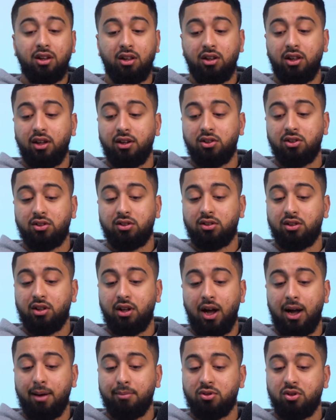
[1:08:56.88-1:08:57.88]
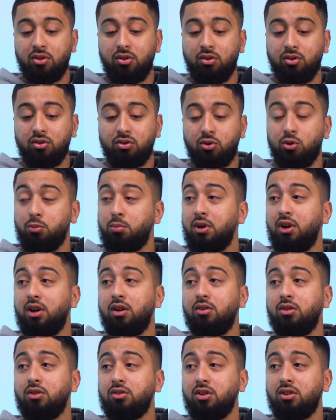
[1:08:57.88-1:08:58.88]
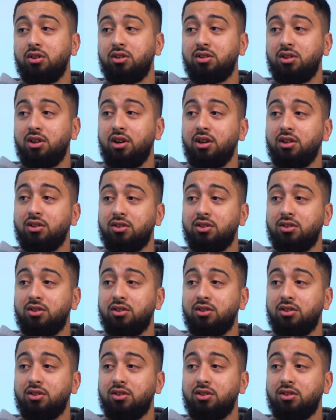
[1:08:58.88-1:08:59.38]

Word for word: it. They're just absolute superheroes, honestly.